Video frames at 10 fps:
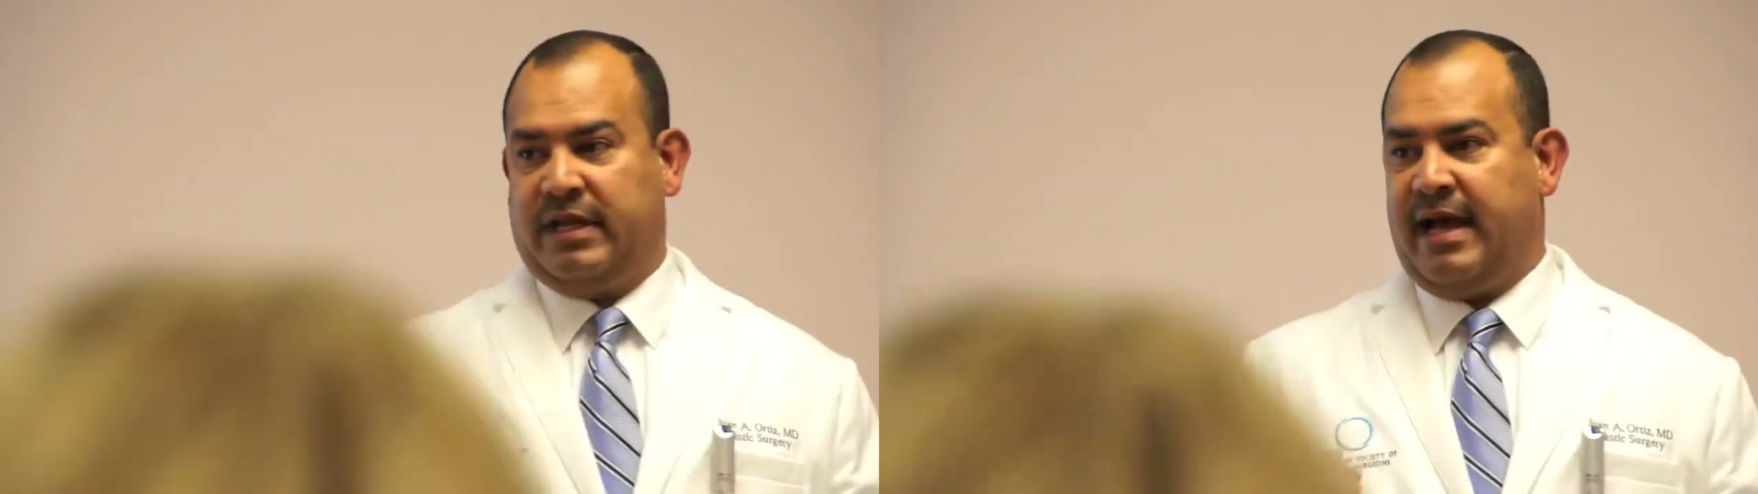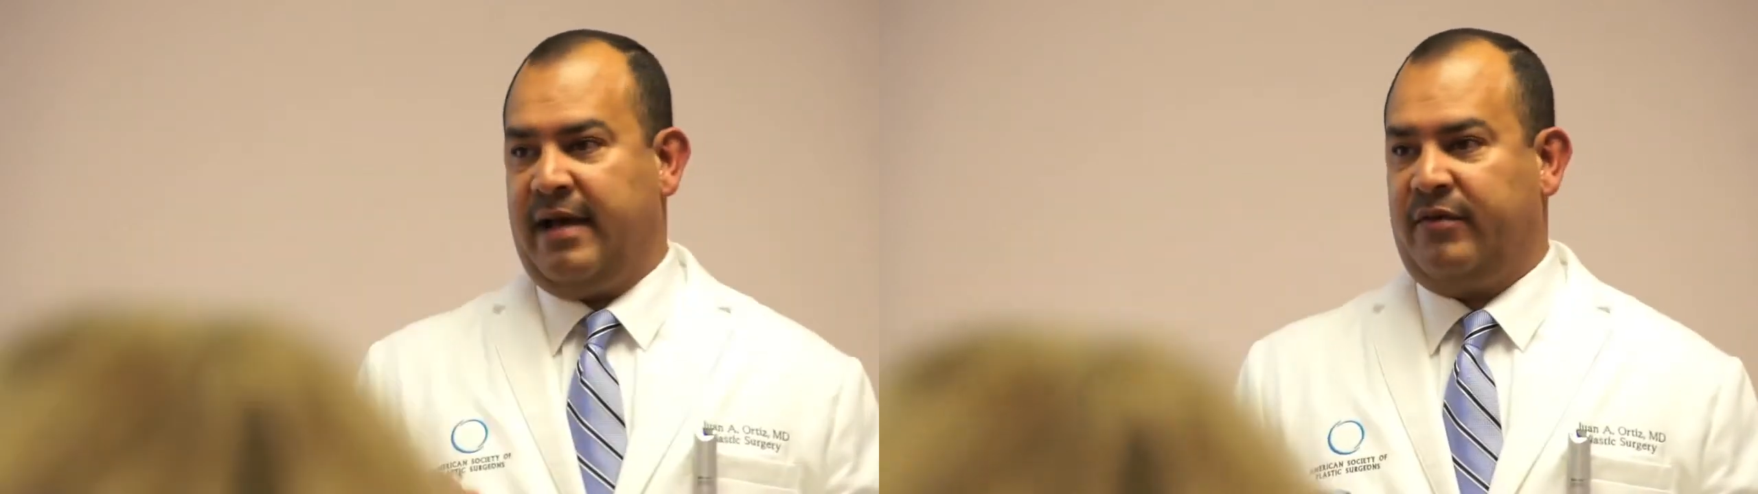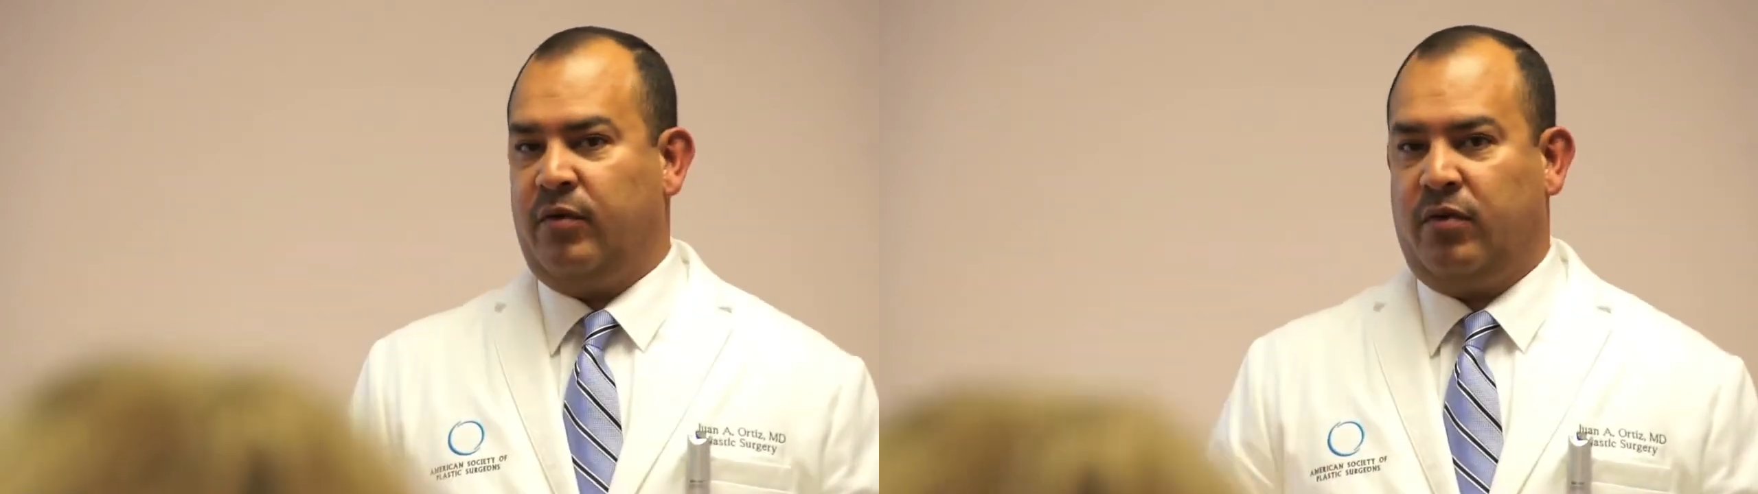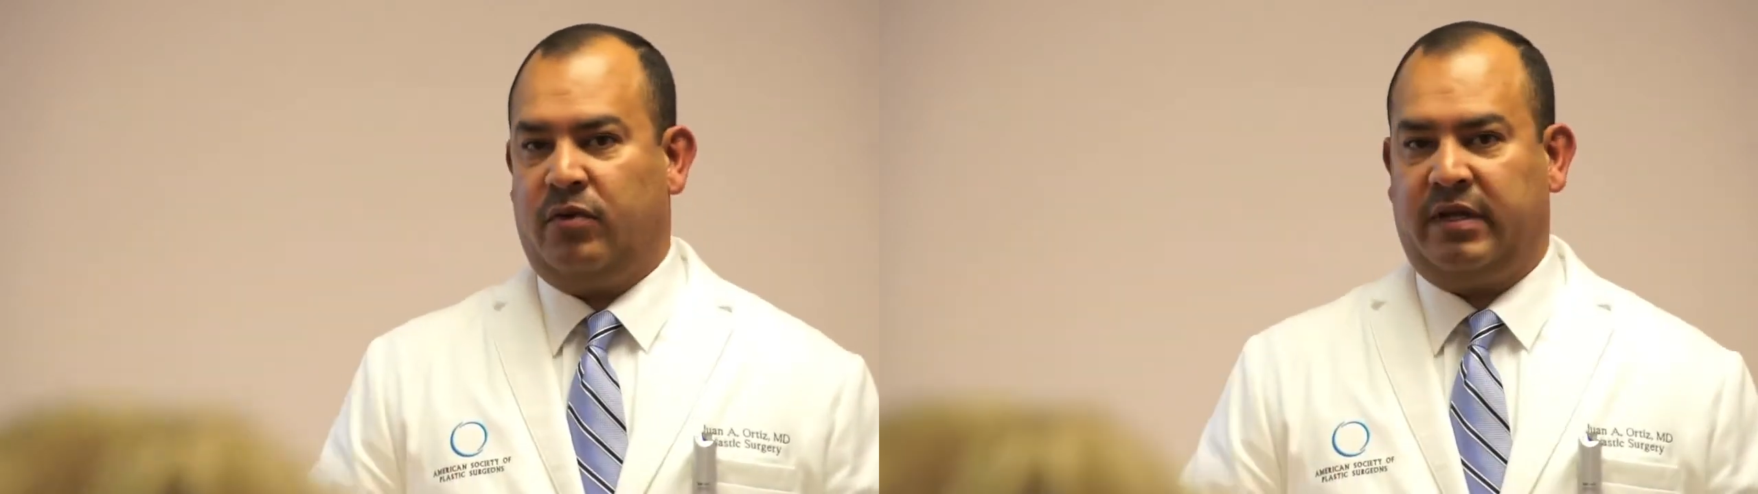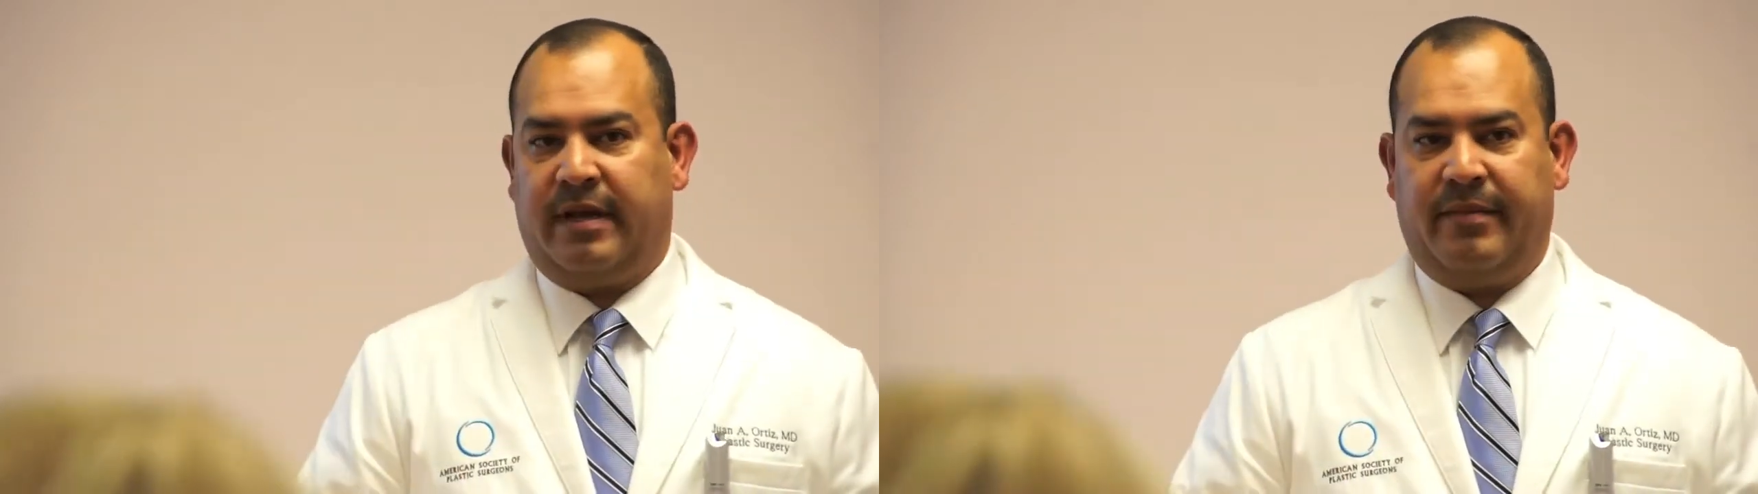that have
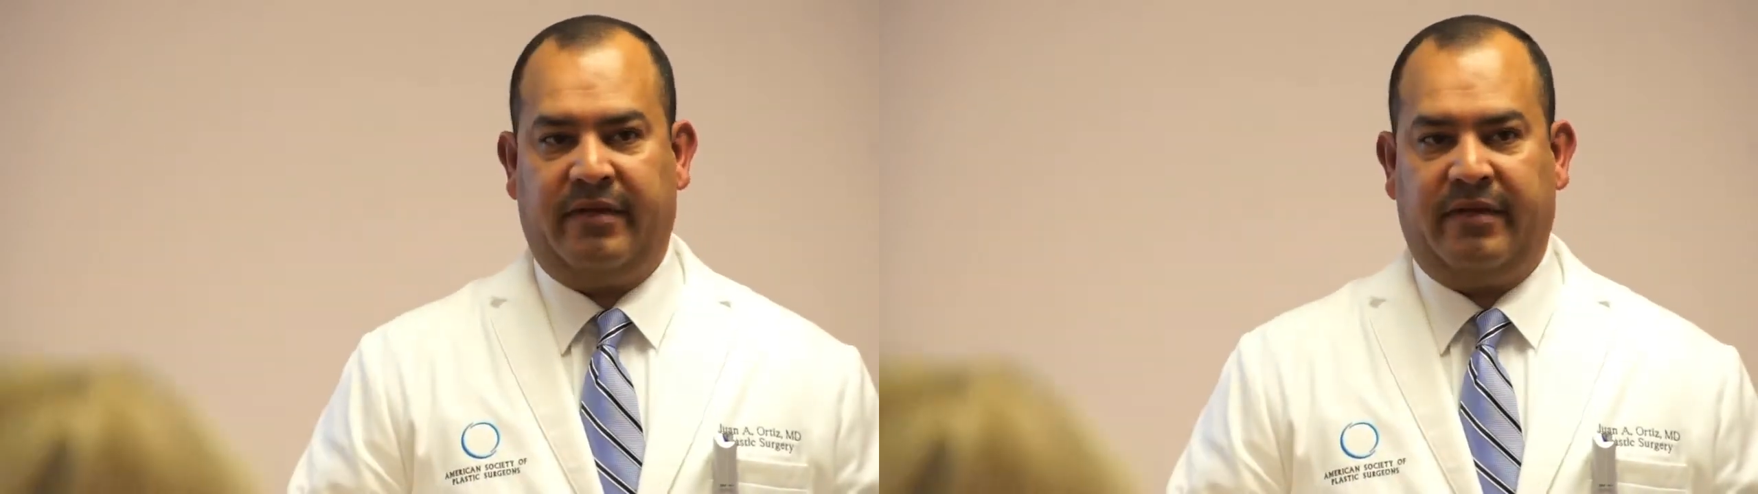Googled that